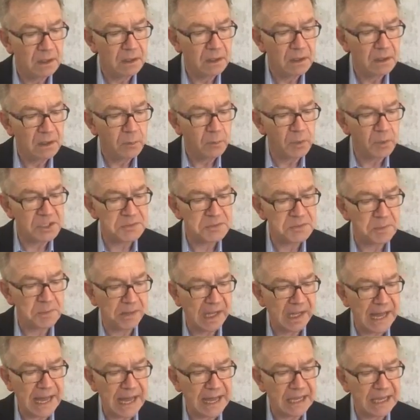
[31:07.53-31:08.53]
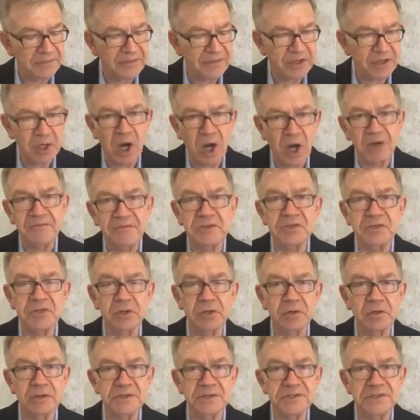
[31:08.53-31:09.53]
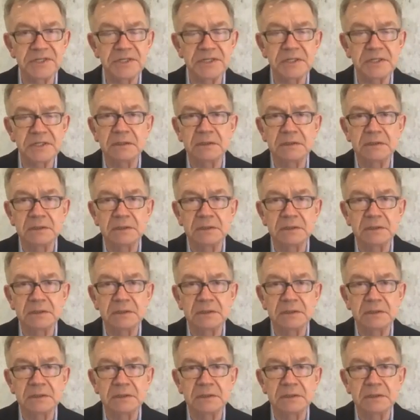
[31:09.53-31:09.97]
which belied the officer's